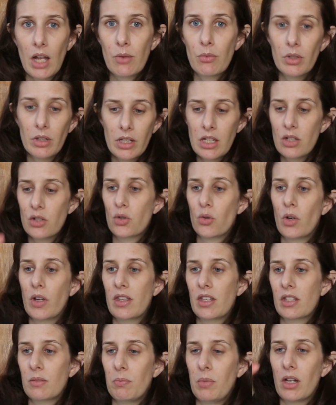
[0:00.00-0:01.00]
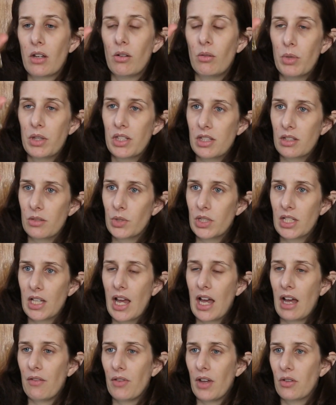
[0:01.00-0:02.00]
I really enjoy this bottle, but this was a
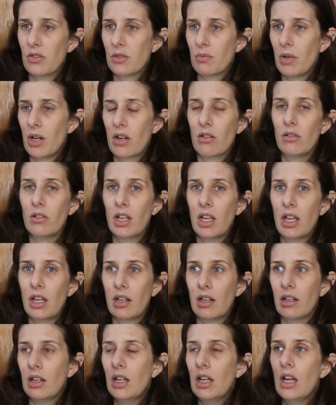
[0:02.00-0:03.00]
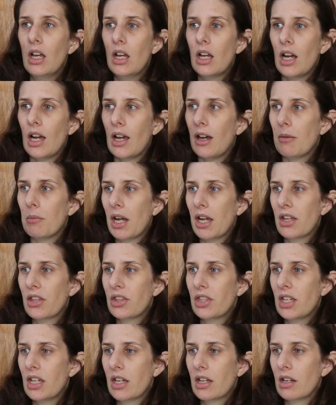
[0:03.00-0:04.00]
1/2 ounce bottle, and
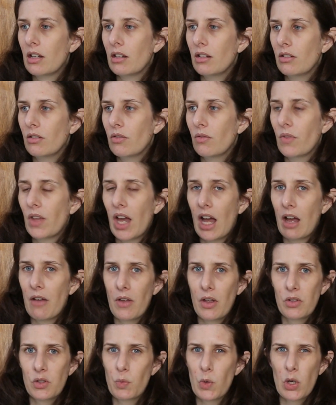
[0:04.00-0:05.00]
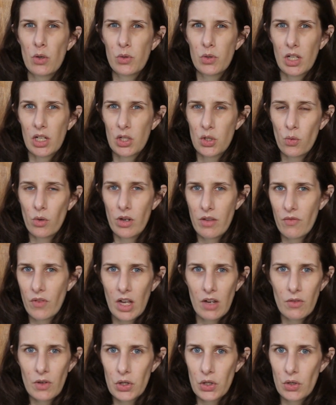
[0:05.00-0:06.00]
I think the 1/2 ounce bottle is like
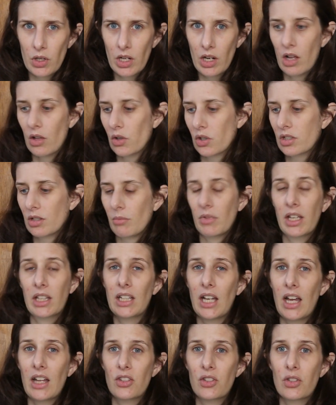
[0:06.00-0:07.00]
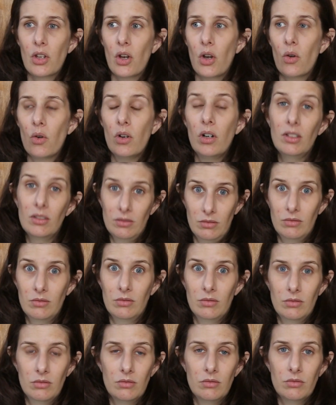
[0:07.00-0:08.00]
$25 or $30, something like that. So
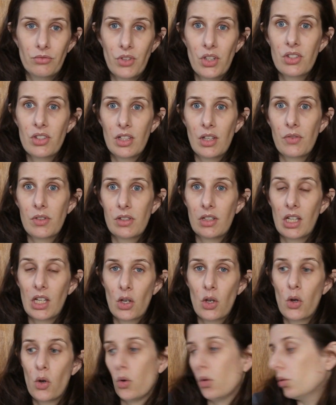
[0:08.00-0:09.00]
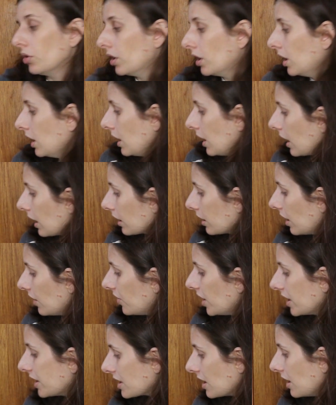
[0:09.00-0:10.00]
this stuff is like gold. I
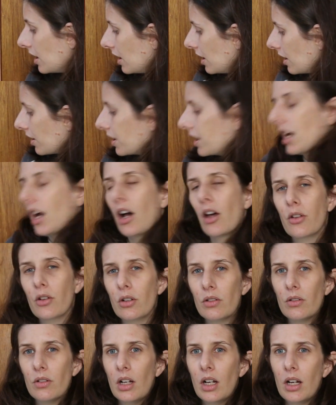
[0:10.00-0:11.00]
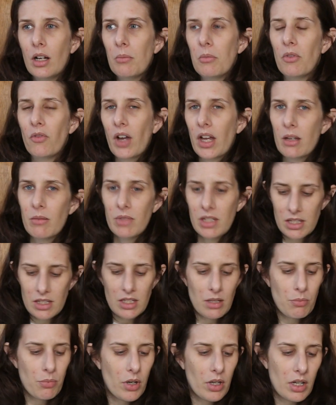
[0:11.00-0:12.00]
love it. The other vitamin
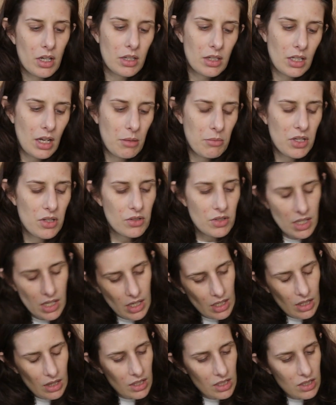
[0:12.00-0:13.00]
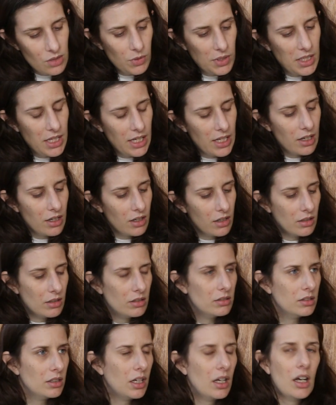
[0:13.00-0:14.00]
C product that I'm using, this one here
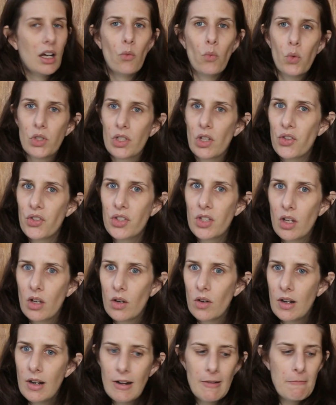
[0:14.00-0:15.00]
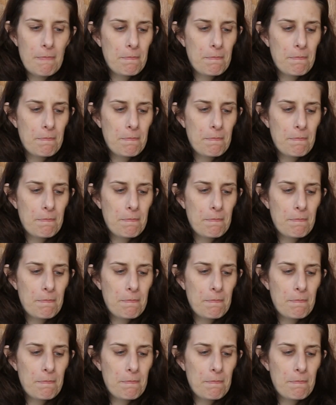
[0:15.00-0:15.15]
was also,